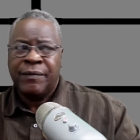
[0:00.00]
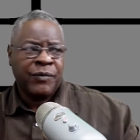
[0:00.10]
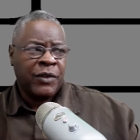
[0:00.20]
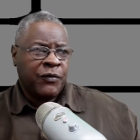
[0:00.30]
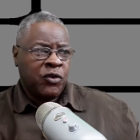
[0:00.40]

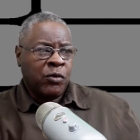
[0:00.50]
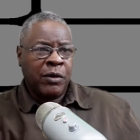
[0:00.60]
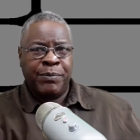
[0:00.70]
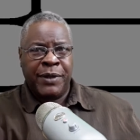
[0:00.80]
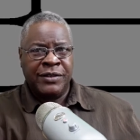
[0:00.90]
If you're
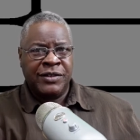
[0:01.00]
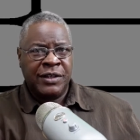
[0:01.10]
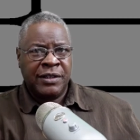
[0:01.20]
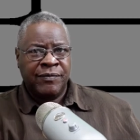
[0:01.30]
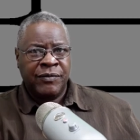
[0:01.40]

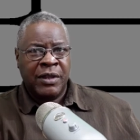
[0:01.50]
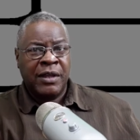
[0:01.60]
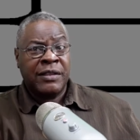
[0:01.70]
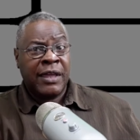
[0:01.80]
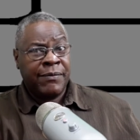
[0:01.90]
repenting,
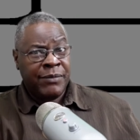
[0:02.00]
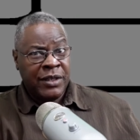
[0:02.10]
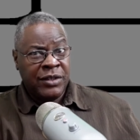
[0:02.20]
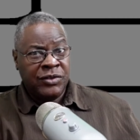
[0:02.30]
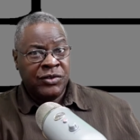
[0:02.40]
that
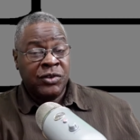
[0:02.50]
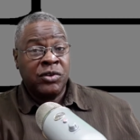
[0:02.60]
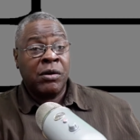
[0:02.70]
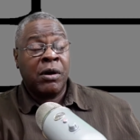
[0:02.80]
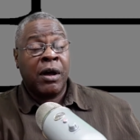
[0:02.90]
means
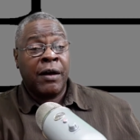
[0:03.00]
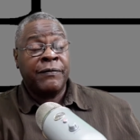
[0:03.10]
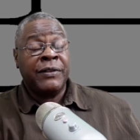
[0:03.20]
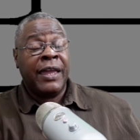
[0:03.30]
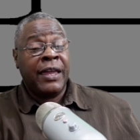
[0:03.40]
you're of
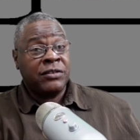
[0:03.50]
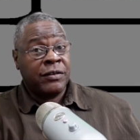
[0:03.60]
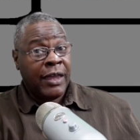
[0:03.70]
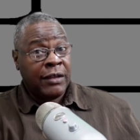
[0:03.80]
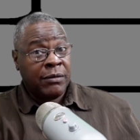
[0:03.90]
the age of
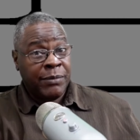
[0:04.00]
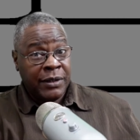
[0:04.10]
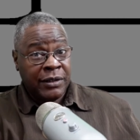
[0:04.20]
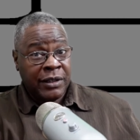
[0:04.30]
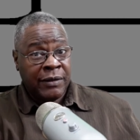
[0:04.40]

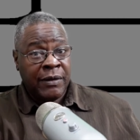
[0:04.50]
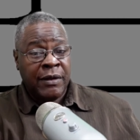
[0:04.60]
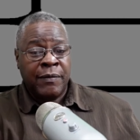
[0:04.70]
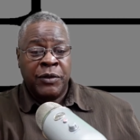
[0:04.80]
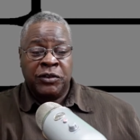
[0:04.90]
accountability.
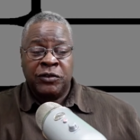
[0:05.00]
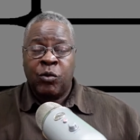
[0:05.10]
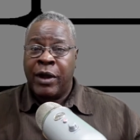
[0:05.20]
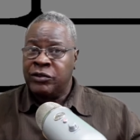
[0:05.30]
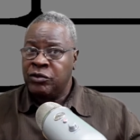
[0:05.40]
This is
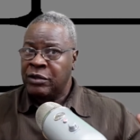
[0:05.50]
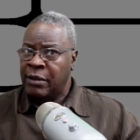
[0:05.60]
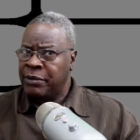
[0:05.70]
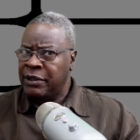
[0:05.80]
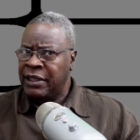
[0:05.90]
why I do not
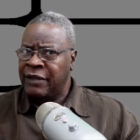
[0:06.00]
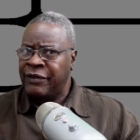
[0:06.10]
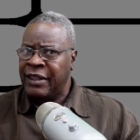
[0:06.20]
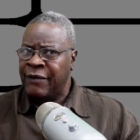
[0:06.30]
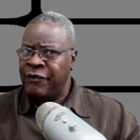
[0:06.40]
believe in
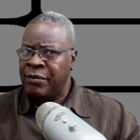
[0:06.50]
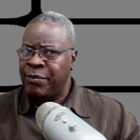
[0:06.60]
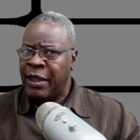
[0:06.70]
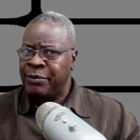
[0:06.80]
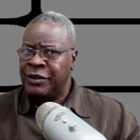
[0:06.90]
infant
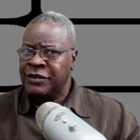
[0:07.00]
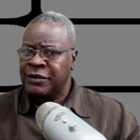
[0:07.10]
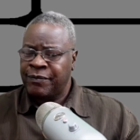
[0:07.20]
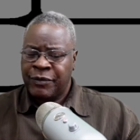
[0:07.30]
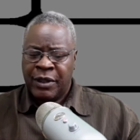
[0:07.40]

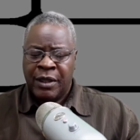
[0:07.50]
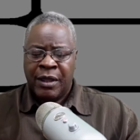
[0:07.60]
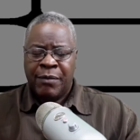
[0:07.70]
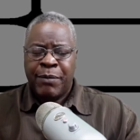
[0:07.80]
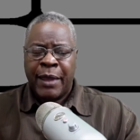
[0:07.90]
baptism.
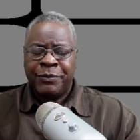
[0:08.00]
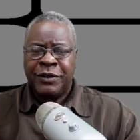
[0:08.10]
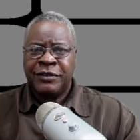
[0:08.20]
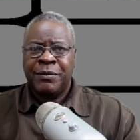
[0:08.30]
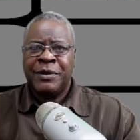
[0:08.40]

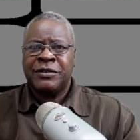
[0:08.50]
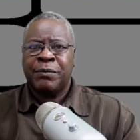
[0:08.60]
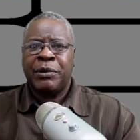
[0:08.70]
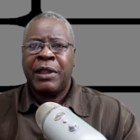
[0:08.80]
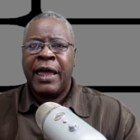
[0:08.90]
Baptism is
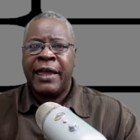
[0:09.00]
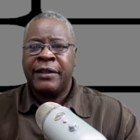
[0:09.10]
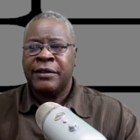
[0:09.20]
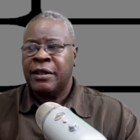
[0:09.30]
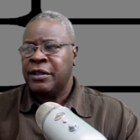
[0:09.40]
applied
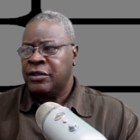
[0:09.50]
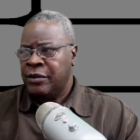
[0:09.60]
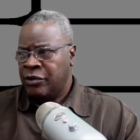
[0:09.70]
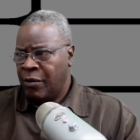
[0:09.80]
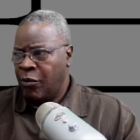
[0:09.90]

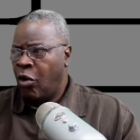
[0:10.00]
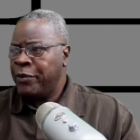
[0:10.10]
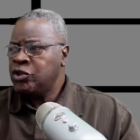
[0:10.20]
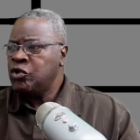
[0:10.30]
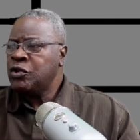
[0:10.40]
the
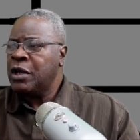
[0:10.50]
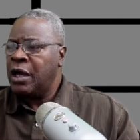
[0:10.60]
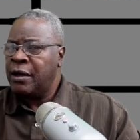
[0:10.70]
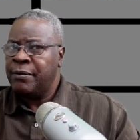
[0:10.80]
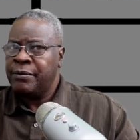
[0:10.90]
moment you
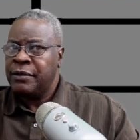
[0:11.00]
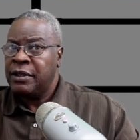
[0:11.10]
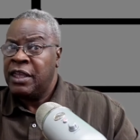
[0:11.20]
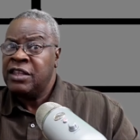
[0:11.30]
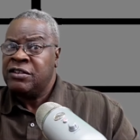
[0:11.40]
come
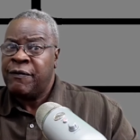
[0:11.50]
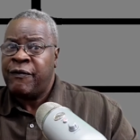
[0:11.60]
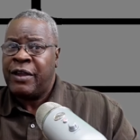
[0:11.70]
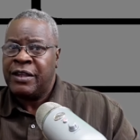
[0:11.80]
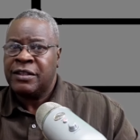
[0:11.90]
into
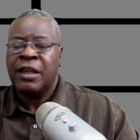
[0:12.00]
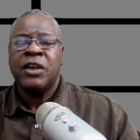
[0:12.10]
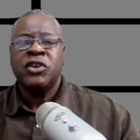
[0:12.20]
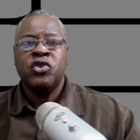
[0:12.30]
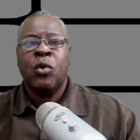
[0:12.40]
faith,
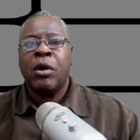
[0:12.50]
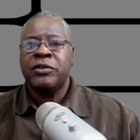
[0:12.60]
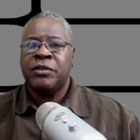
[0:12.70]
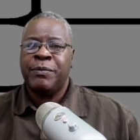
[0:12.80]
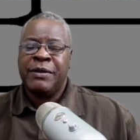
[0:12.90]
you are to be